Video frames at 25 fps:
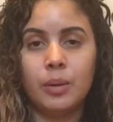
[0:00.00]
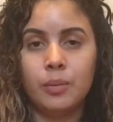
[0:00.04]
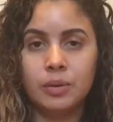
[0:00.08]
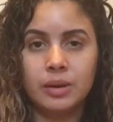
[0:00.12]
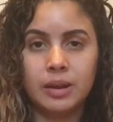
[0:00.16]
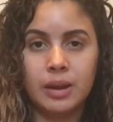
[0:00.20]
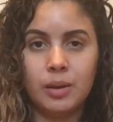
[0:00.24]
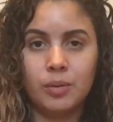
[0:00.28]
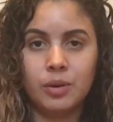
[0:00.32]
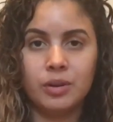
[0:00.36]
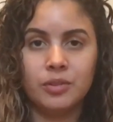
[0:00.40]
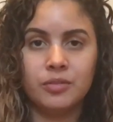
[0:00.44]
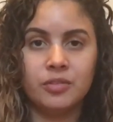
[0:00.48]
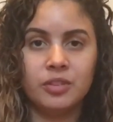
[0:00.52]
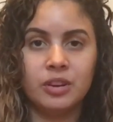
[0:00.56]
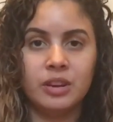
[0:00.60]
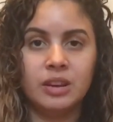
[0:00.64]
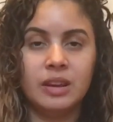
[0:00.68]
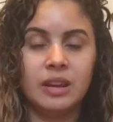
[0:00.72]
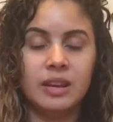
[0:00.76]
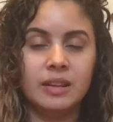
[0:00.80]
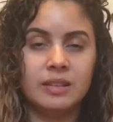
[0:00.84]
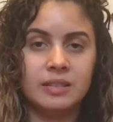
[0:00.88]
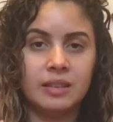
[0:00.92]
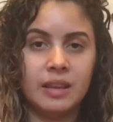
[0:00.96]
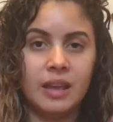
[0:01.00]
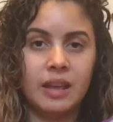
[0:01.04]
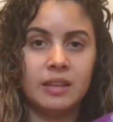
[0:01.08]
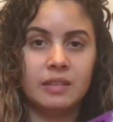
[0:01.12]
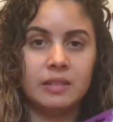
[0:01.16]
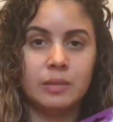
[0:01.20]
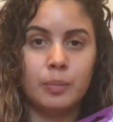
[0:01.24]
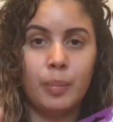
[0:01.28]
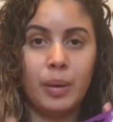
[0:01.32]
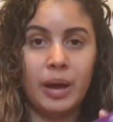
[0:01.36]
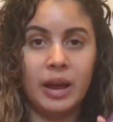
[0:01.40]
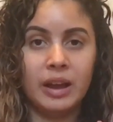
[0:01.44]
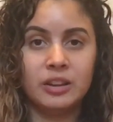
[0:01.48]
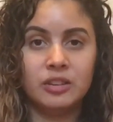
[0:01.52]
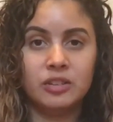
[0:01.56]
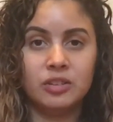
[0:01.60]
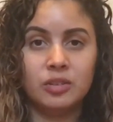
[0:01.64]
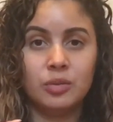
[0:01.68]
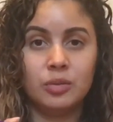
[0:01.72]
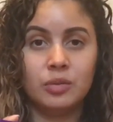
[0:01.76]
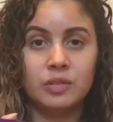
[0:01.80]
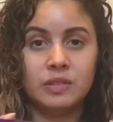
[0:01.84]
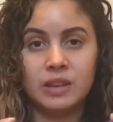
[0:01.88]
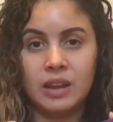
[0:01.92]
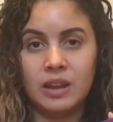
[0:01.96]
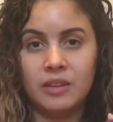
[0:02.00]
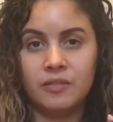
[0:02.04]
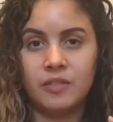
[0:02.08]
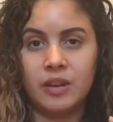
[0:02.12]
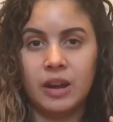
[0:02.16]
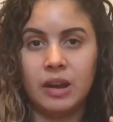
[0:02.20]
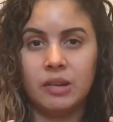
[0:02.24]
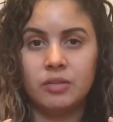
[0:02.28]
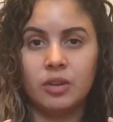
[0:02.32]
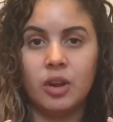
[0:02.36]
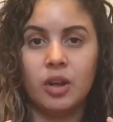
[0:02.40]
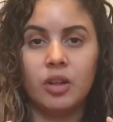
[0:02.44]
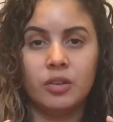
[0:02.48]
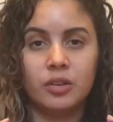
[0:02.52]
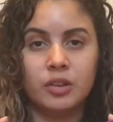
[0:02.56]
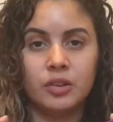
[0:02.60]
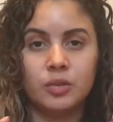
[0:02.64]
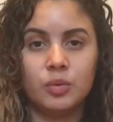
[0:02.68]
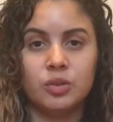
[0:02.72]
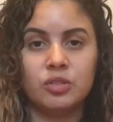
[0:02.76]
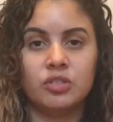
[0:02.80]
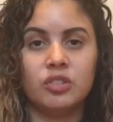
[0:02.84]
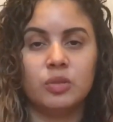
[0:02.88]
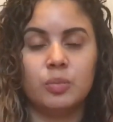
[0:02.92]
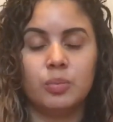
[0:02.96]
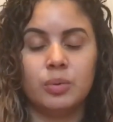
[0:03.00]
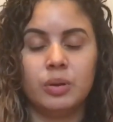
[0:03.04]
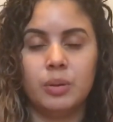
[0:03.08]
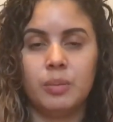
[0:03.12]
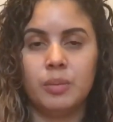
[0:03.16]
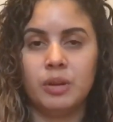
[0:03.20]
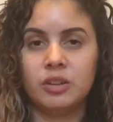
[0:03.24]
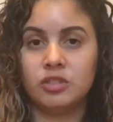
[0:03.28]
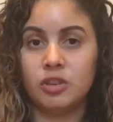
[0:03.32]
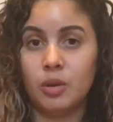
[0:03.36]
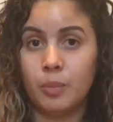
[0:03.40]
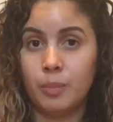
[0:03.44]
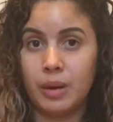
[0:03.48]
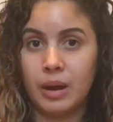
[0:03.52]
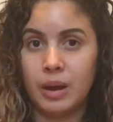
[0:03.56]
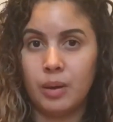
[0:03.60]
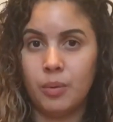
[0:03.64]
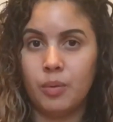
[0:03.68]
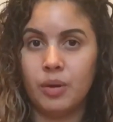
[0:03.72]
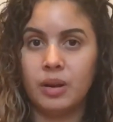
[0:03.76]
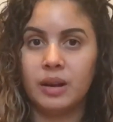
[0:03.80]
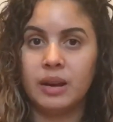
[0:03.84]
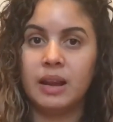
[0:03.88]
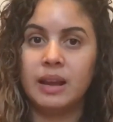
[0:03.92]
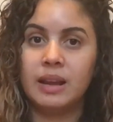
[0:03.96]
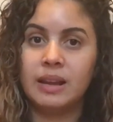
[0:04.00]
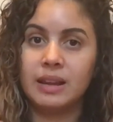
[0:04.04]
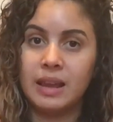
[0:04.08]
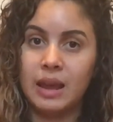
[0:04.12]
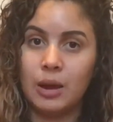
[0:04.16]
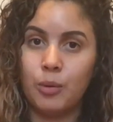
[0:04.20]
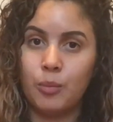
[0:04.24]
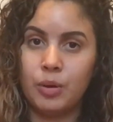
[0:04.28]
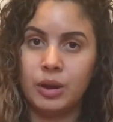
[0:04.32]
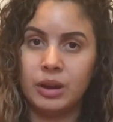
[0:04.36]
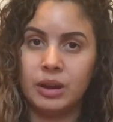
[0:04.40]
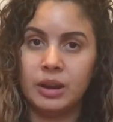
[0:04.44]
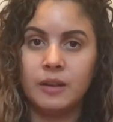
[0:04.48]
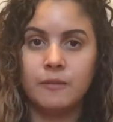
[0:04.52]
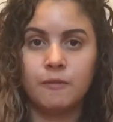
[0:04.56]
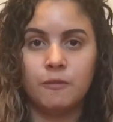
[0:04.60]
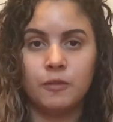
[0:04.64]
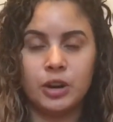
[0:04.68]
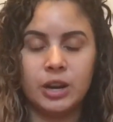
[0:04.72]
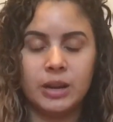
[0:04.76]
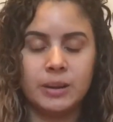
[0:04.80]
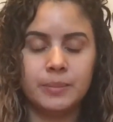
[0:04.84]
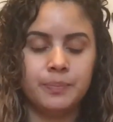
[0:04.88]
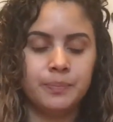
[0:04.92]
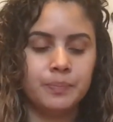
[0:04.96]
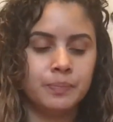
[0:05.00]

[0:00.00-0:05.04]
one get one free. It says buy 2 save $5, which is pretty much buy one get one free.